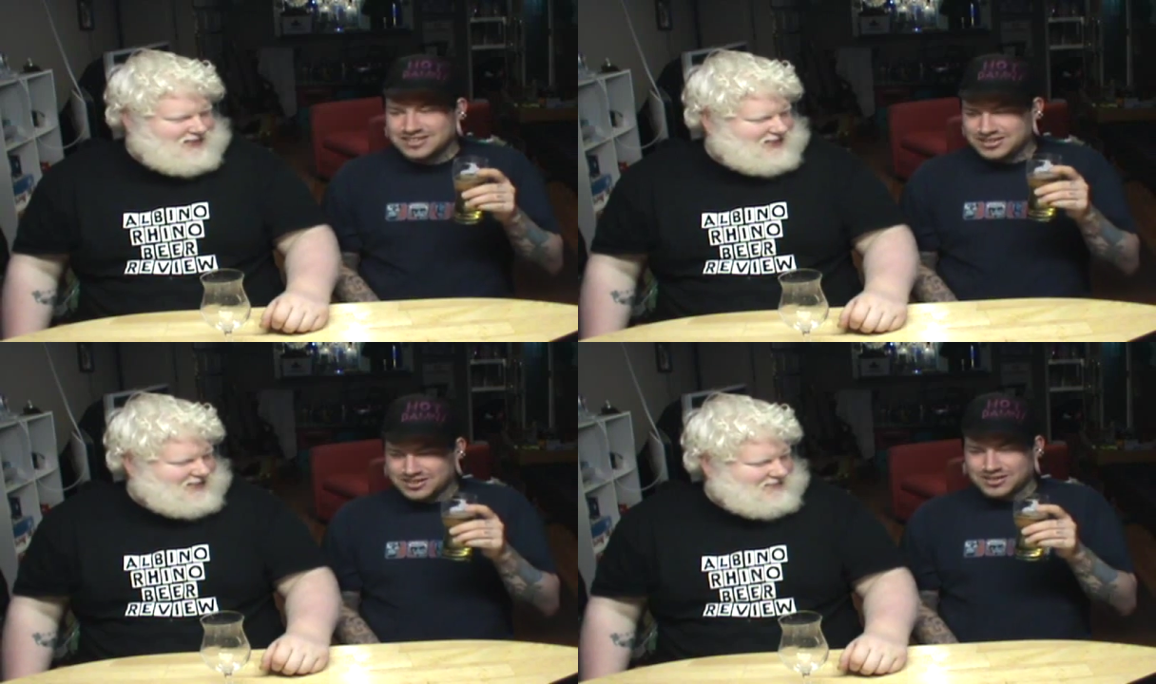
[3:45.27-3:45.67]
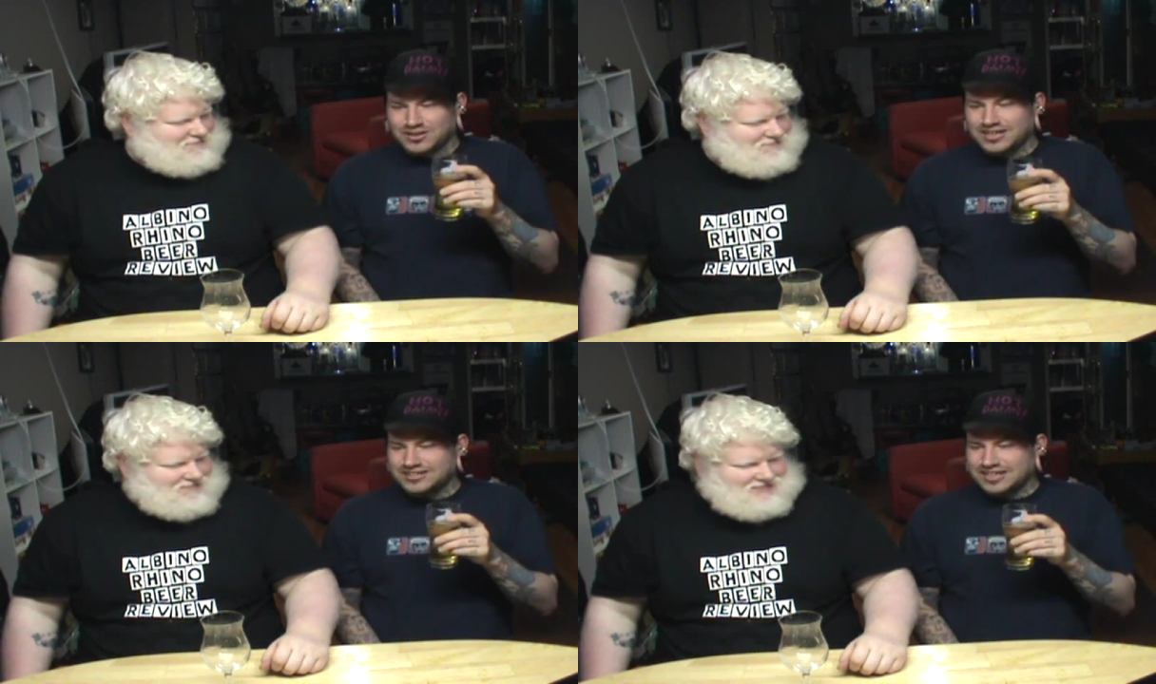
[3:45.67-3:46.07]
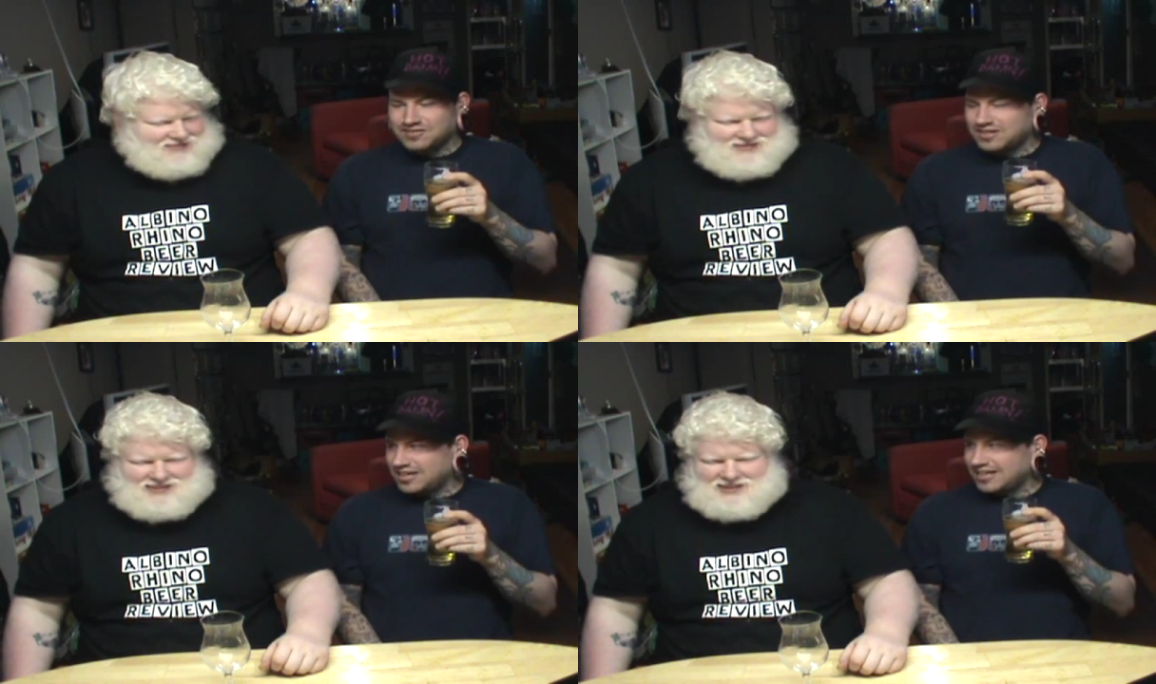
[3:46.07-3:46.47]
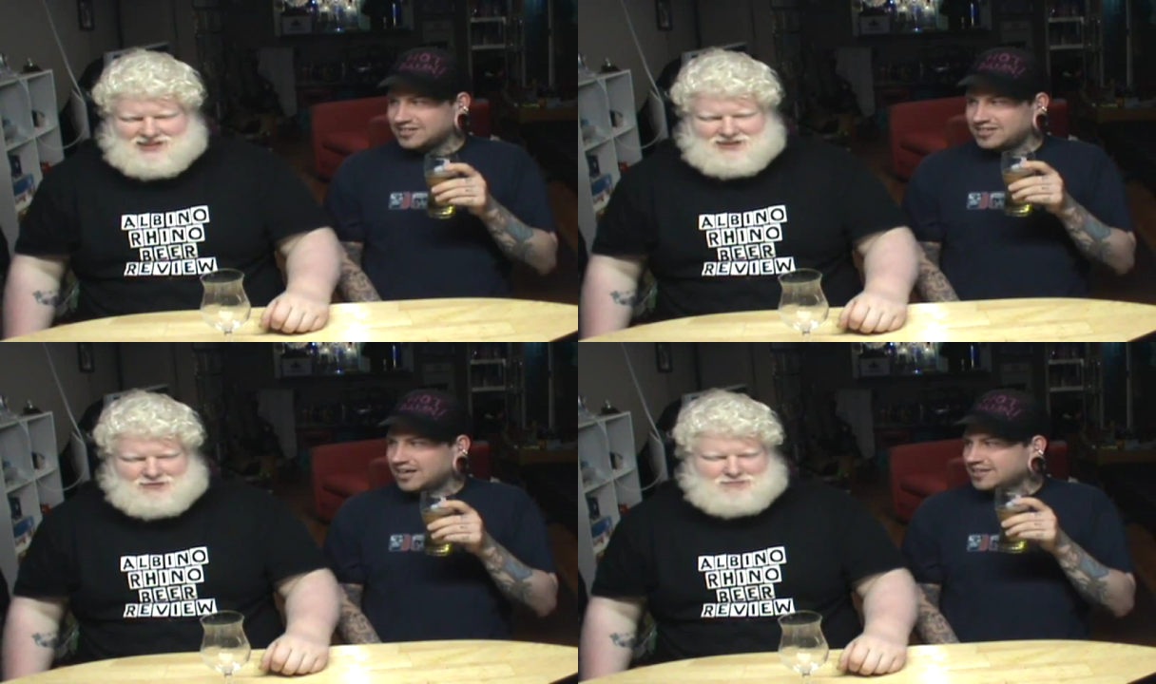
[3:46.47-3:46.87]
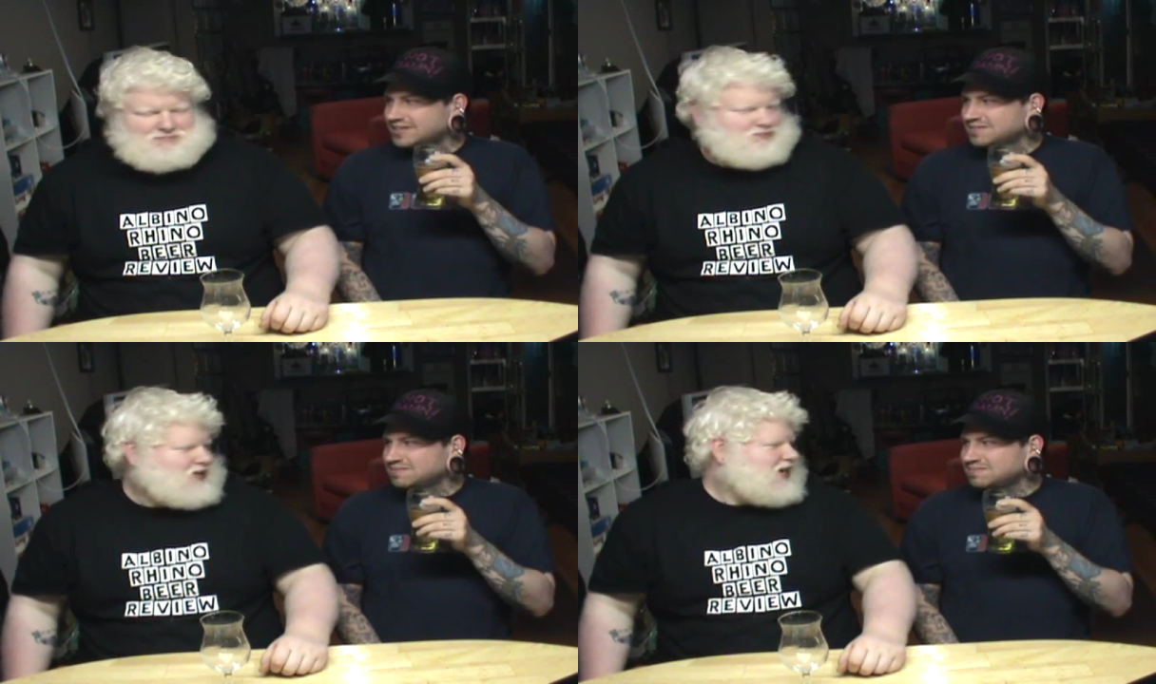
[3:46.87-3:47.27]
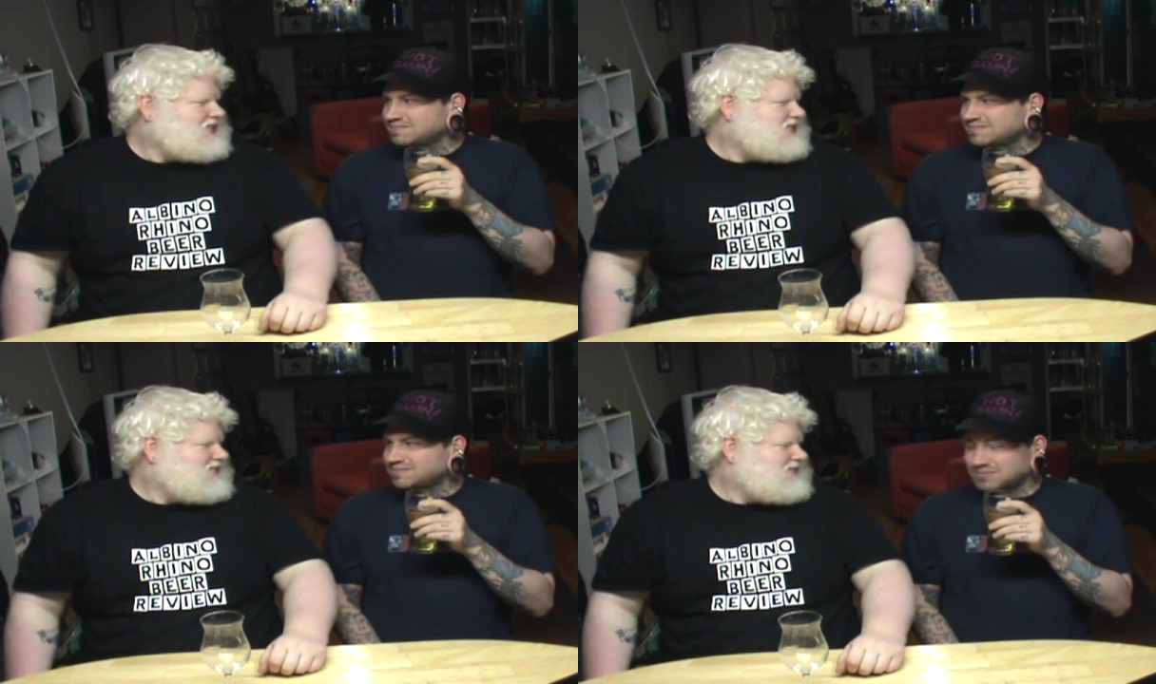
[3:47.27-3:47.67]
Speaker 1: so your caloric intake for the day is done. Yes.